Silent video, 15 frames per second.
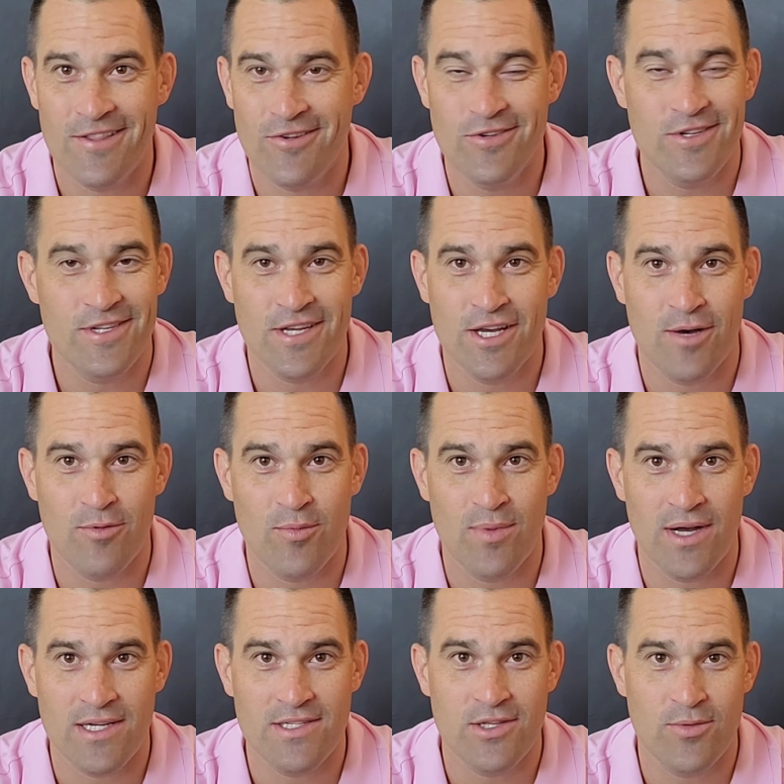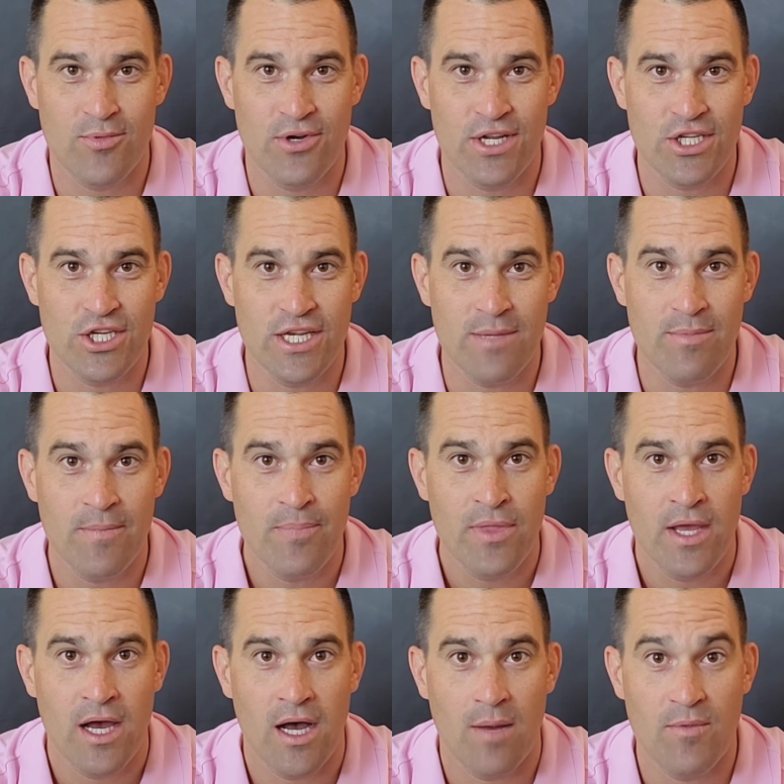They're just a couple bucks, they're pretty cheap.
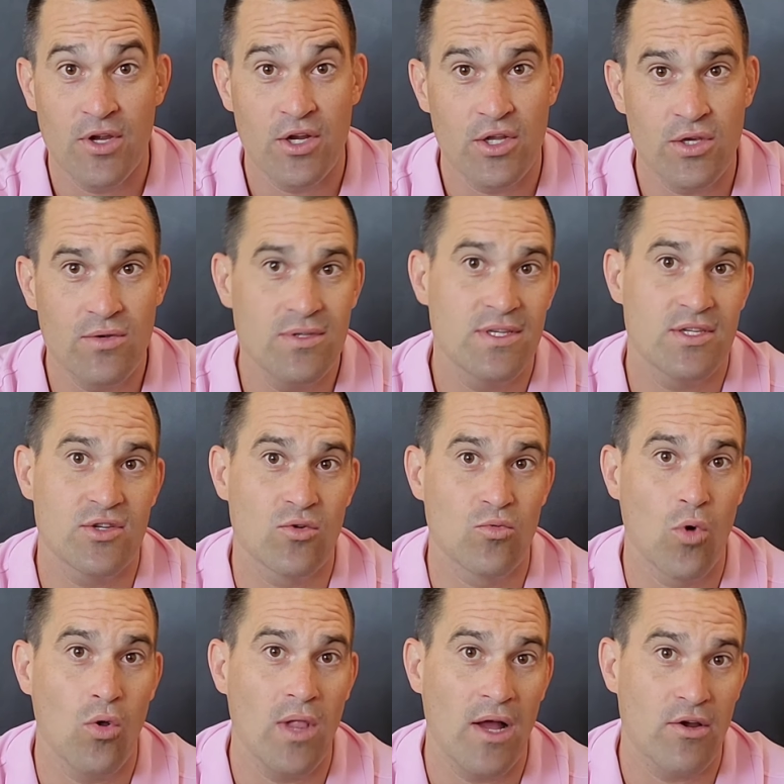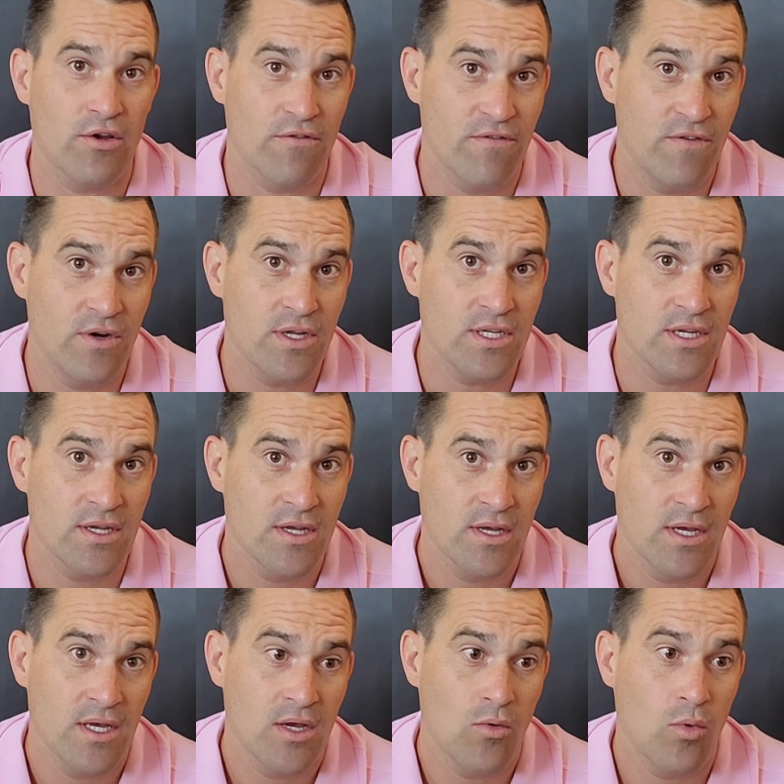You're gonna use this to roll out your foot.
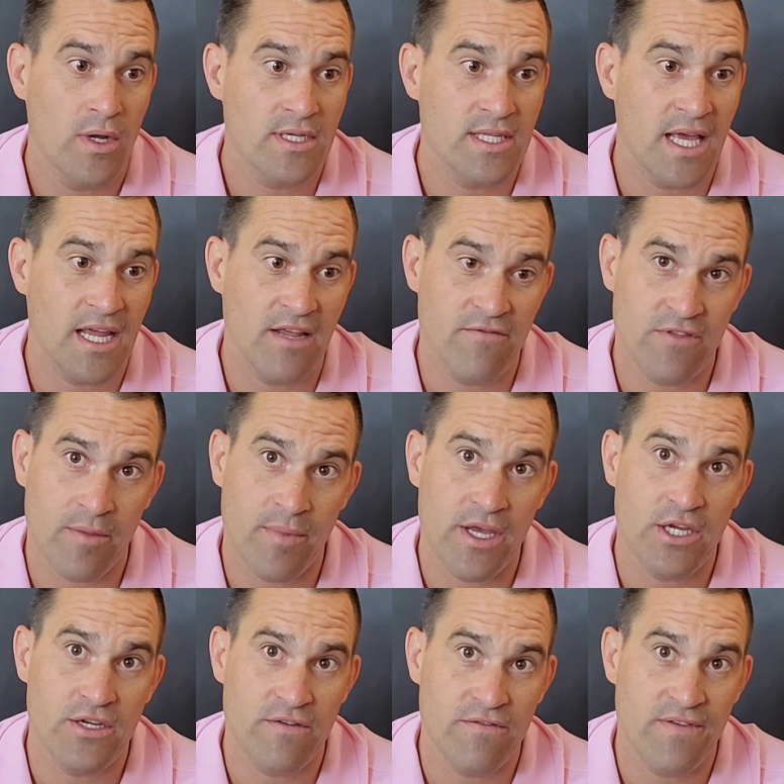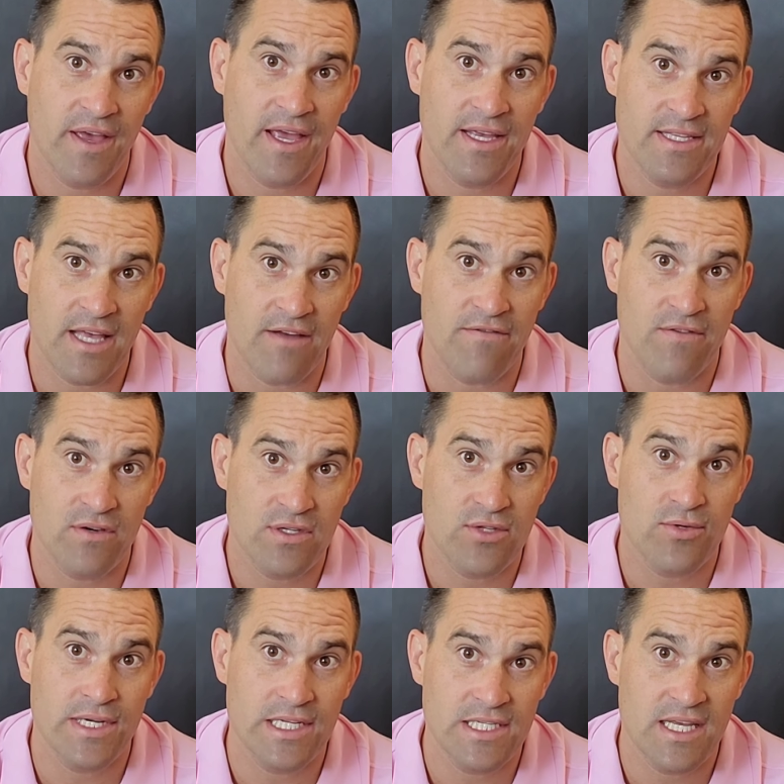Once that inflammation phase, that first
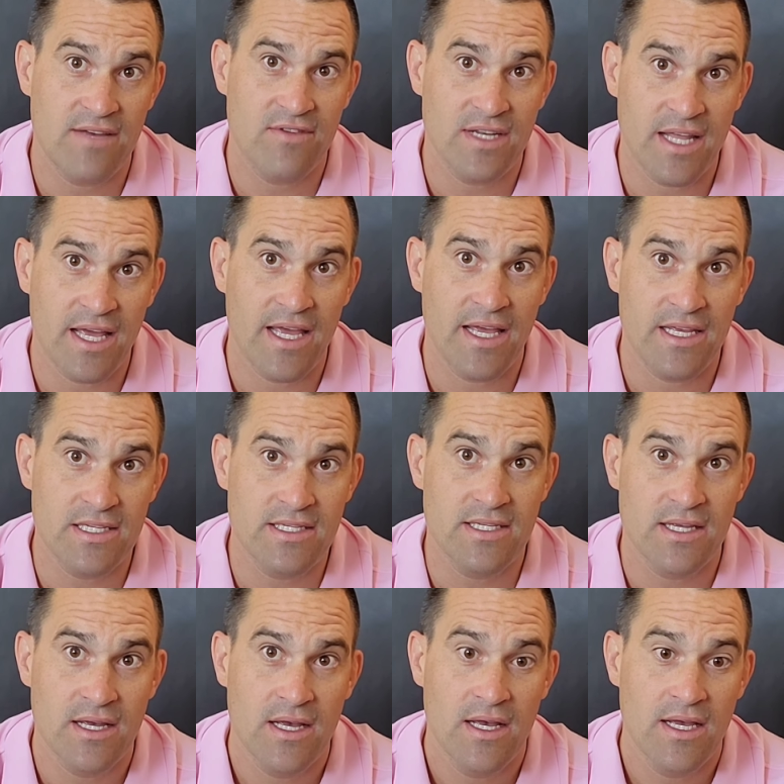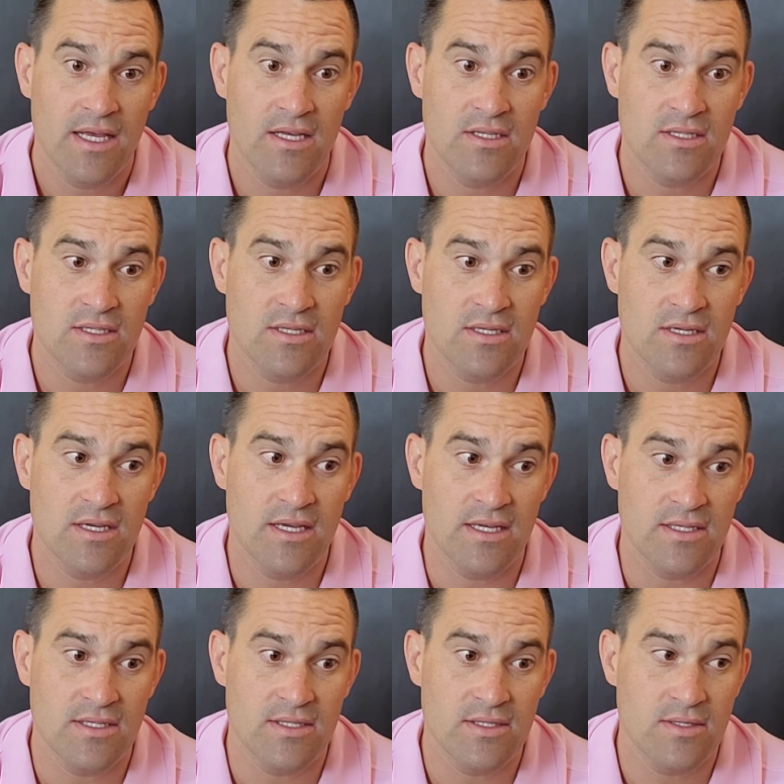3 to 7 days
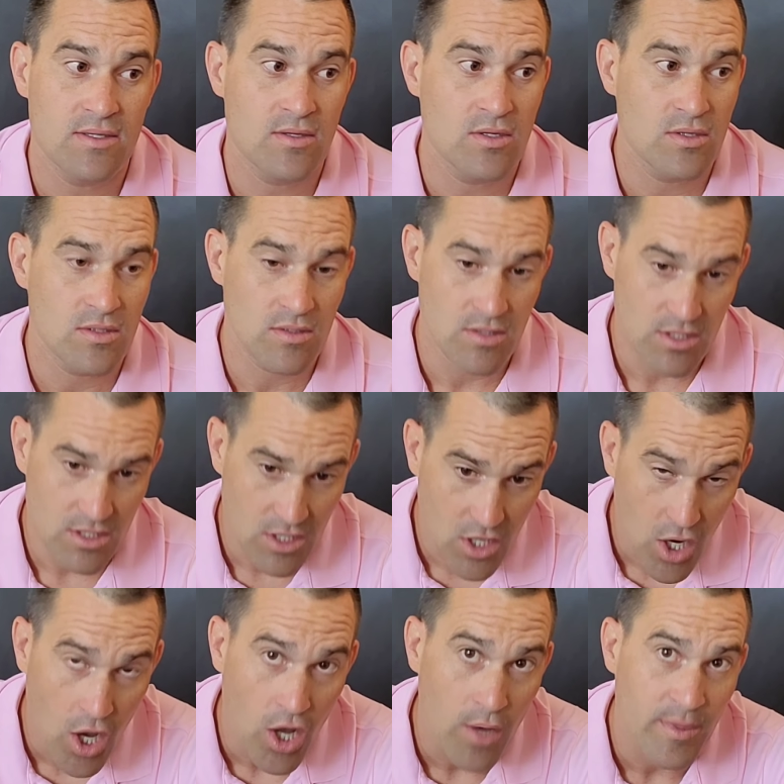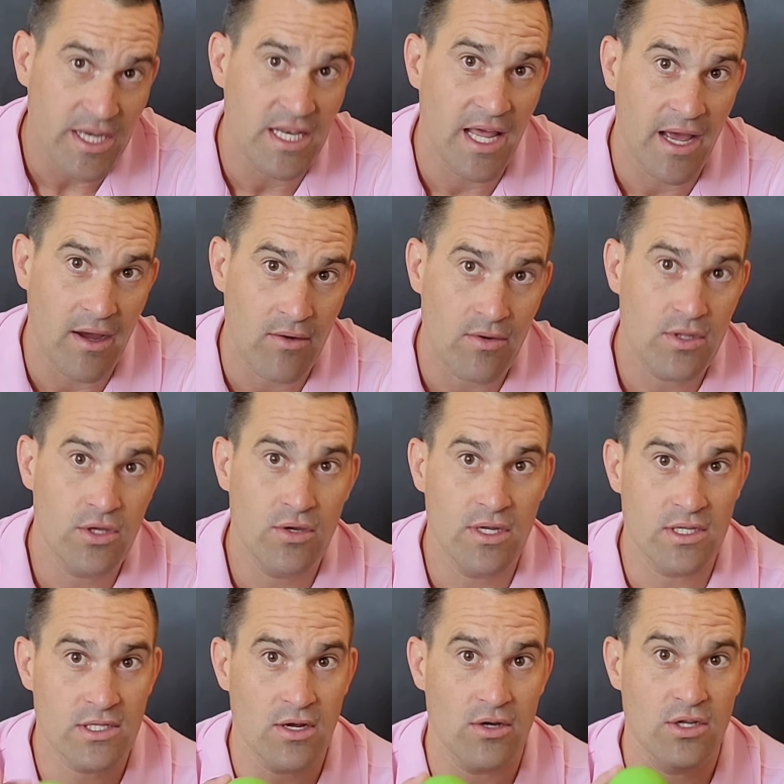is calming down. You
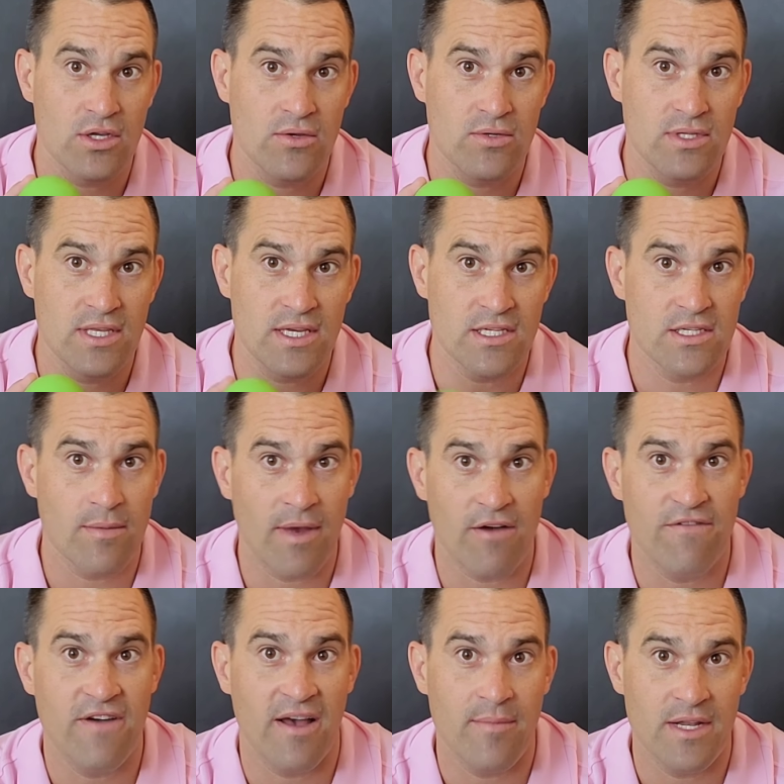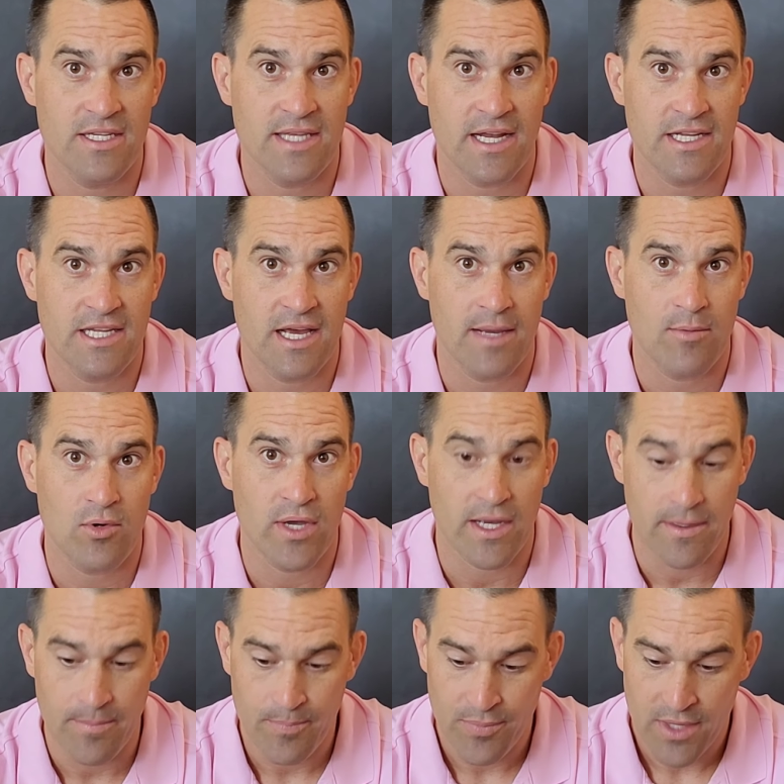can start to use this about 5 minutes at a time,
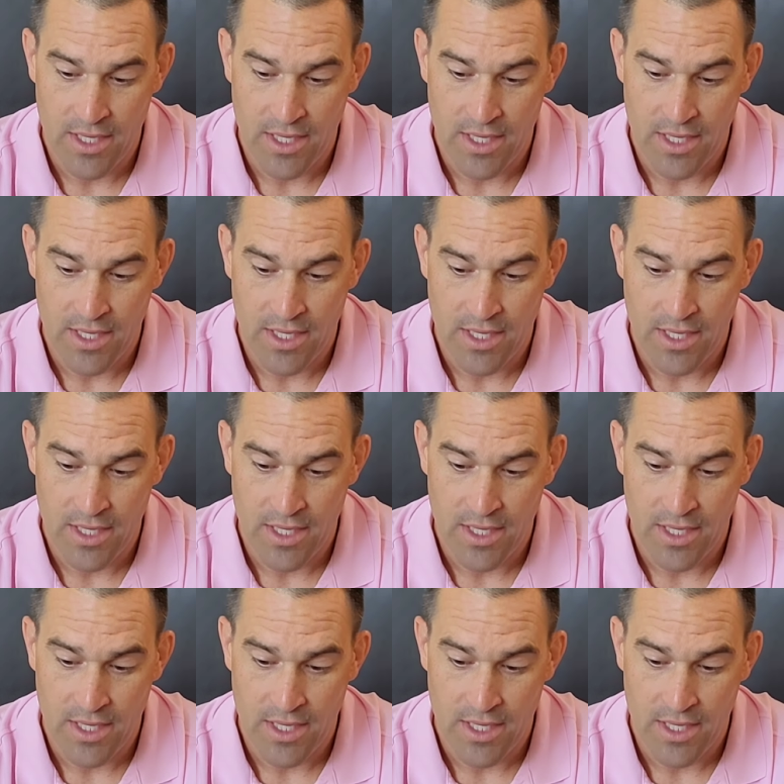okay?